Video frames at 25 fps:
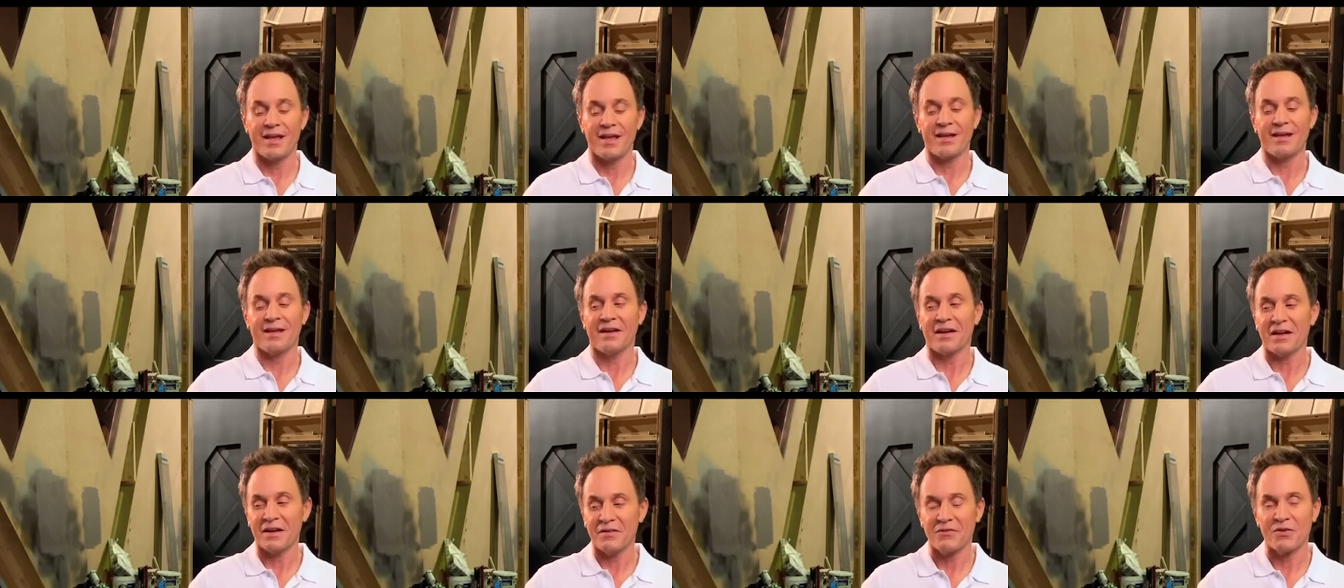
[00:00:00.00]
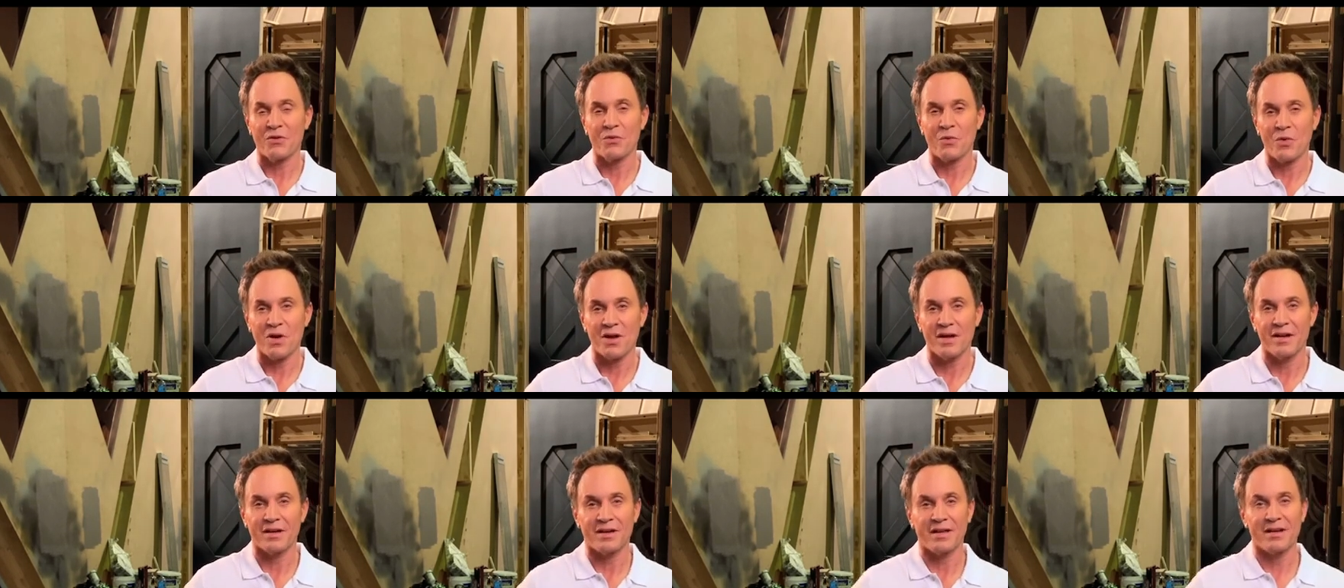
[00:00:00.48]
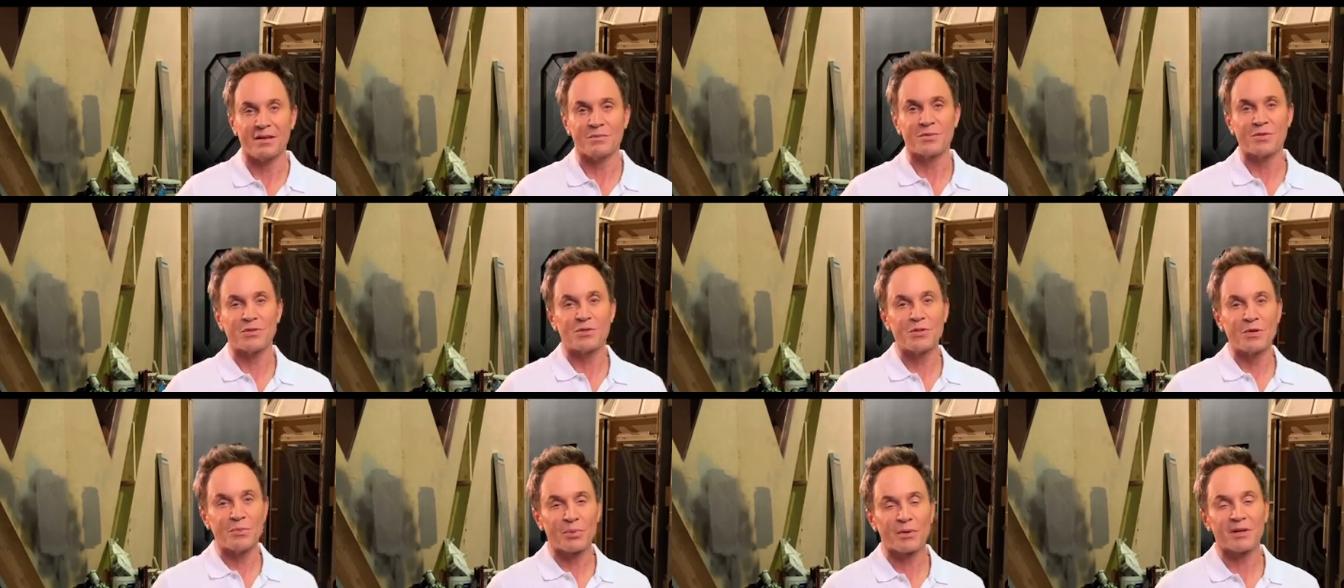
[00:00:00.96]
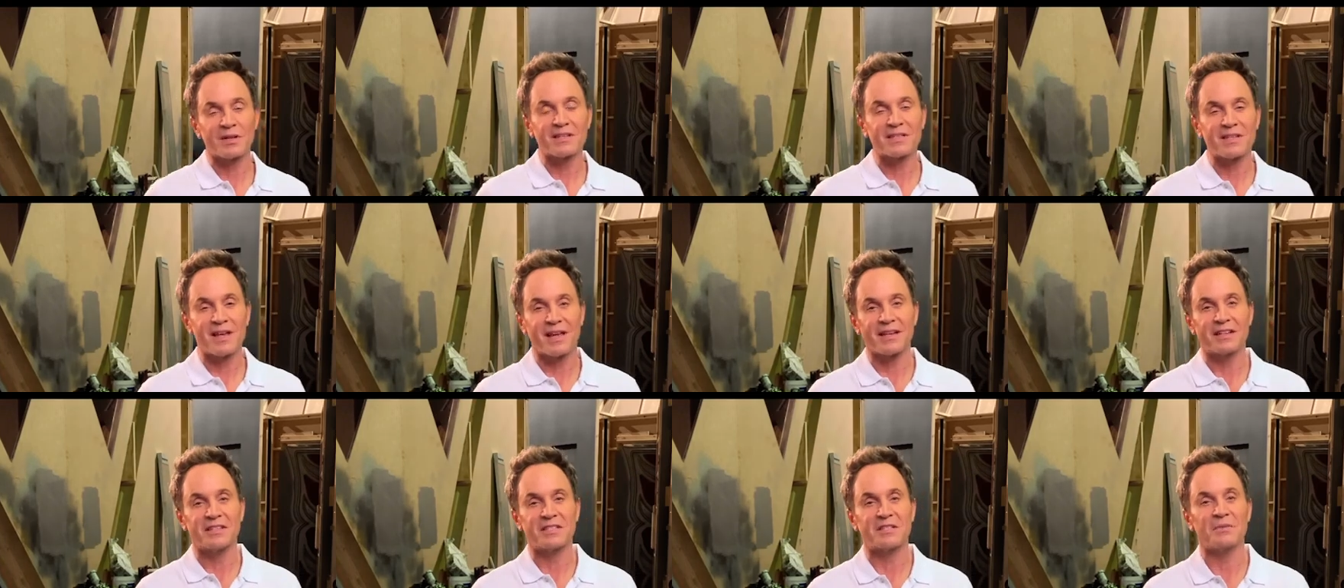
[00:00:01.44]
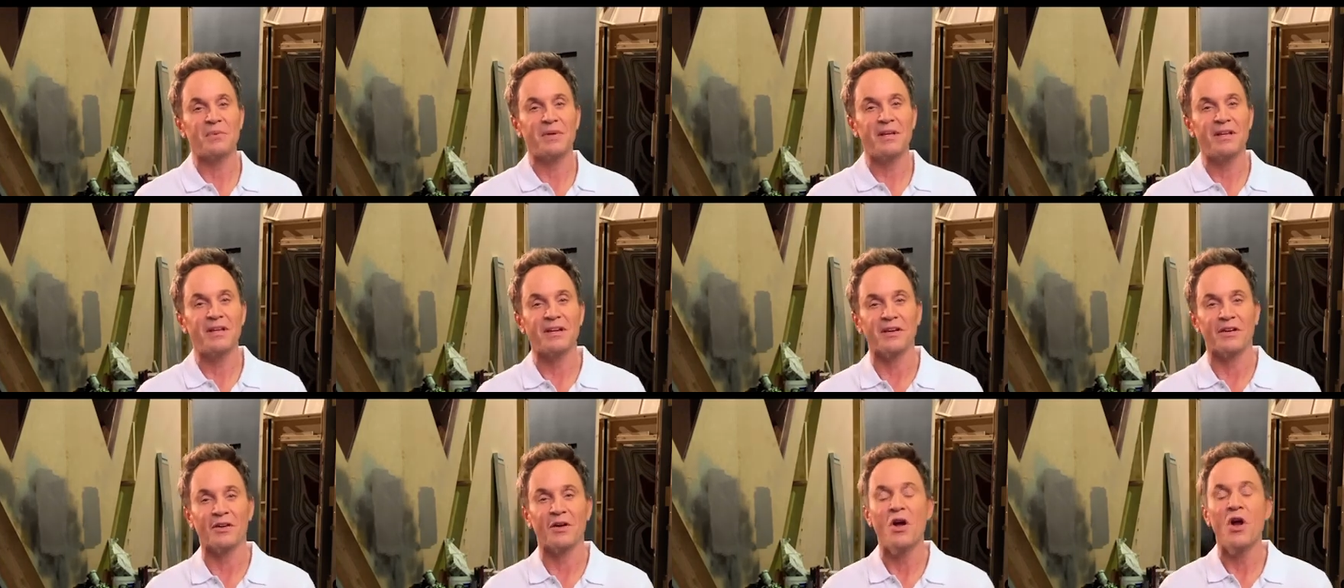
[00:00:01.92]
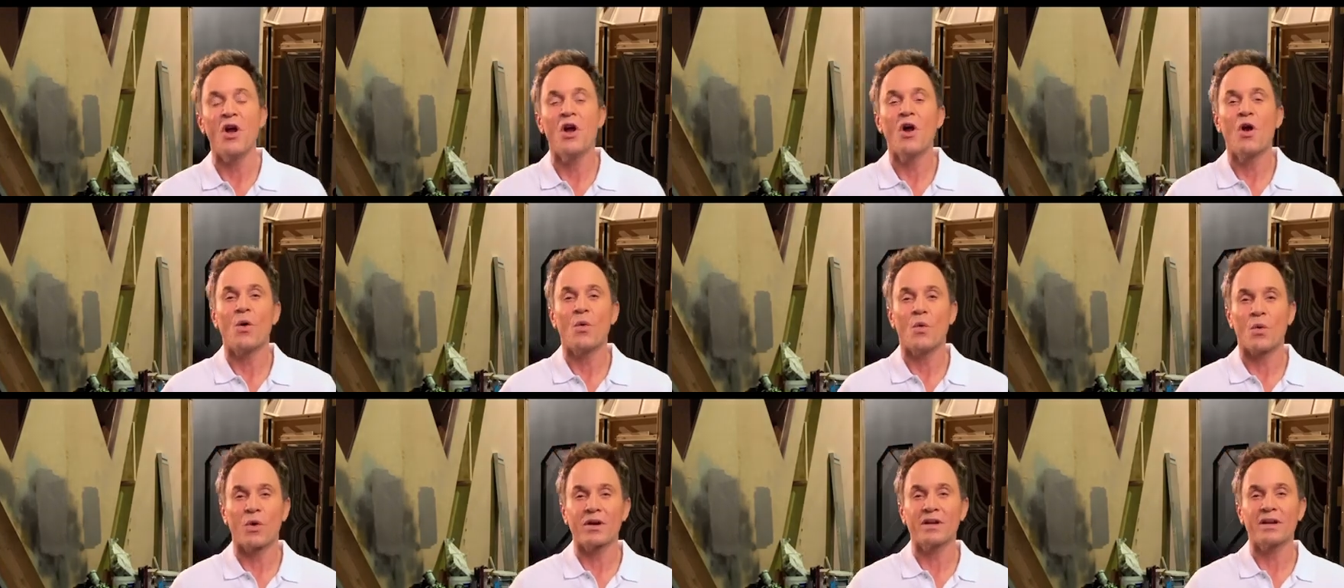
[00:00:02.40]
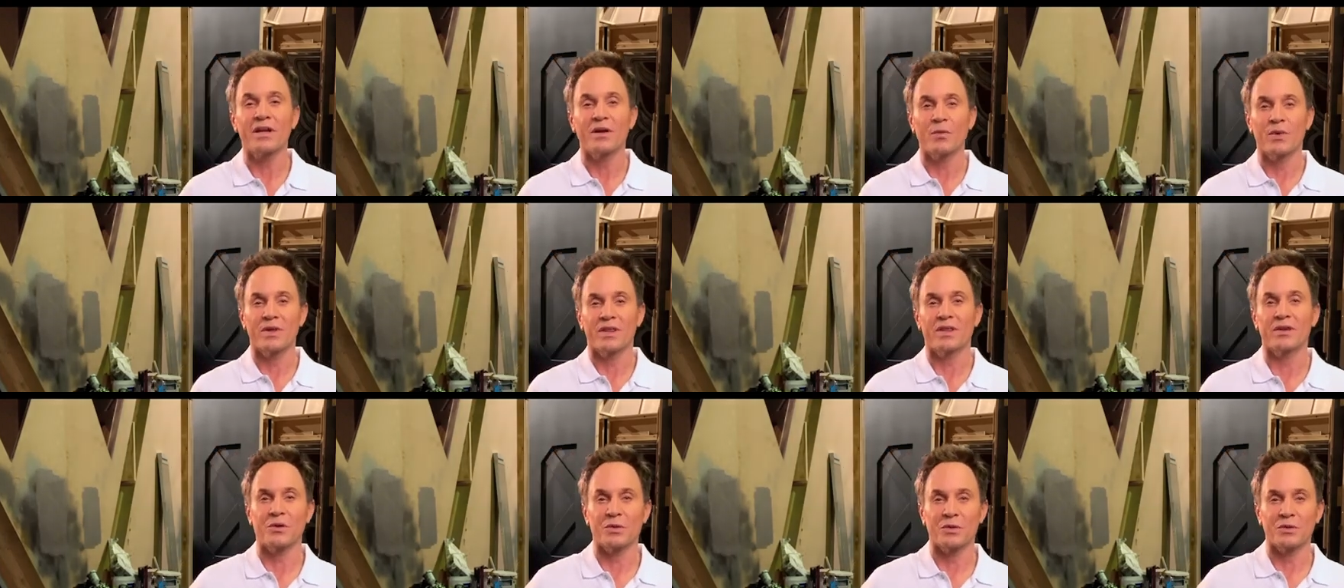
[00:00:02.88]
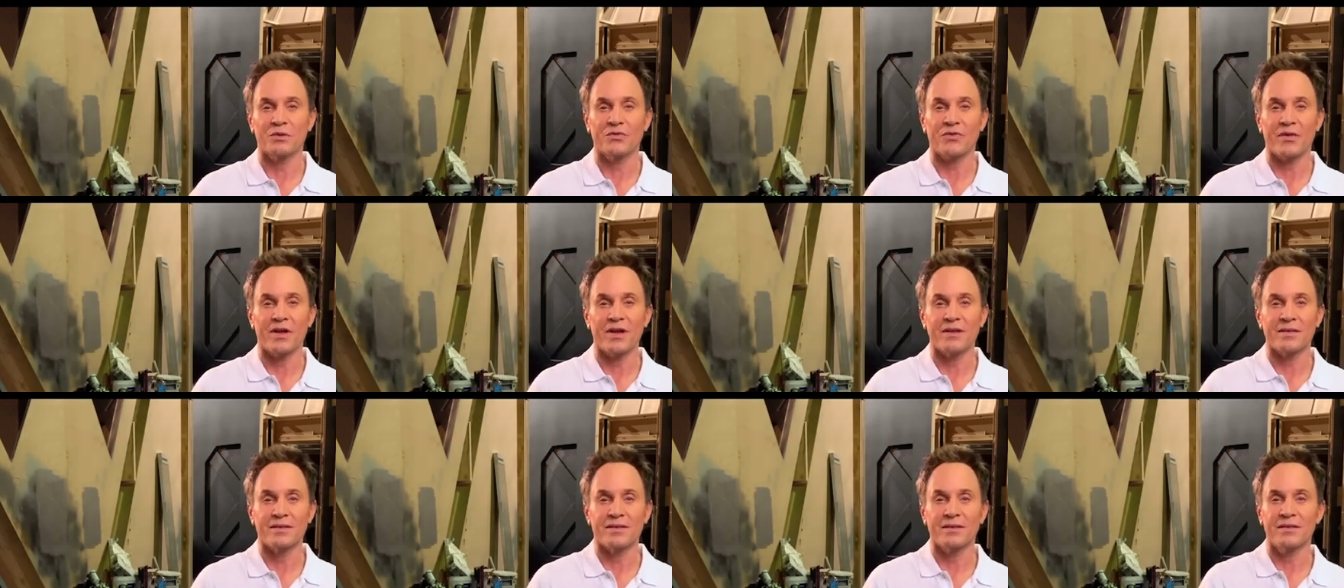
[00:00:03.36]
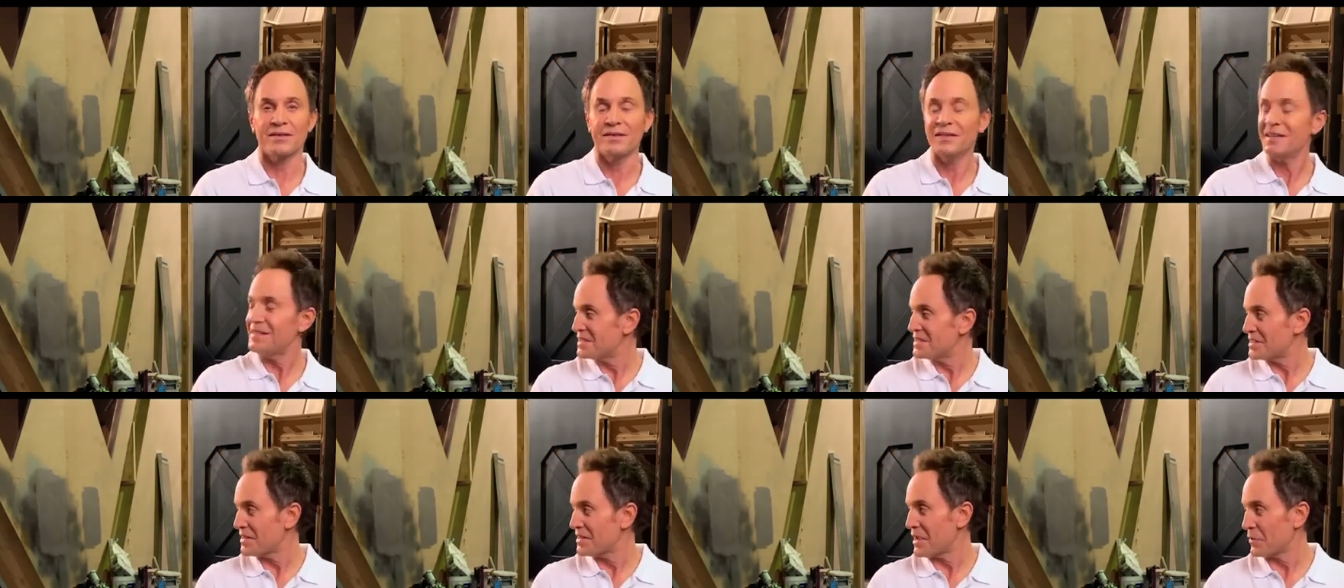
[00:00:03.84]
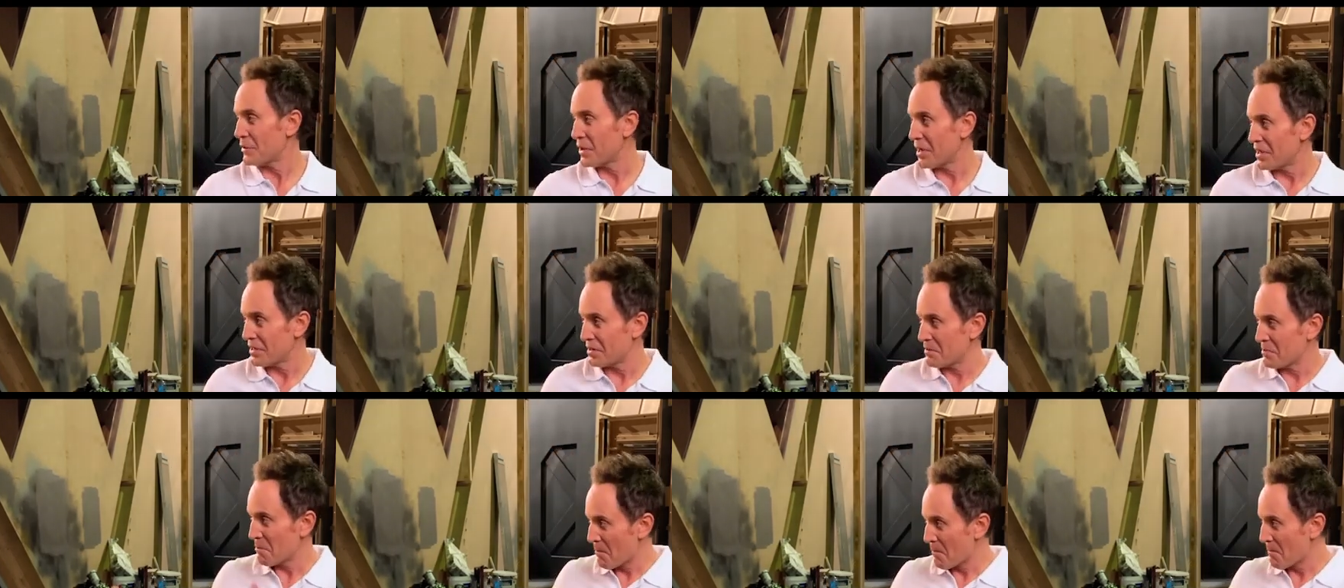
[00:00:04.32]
and I, for one, am super excited to be here working with an old friend. Isn't that right?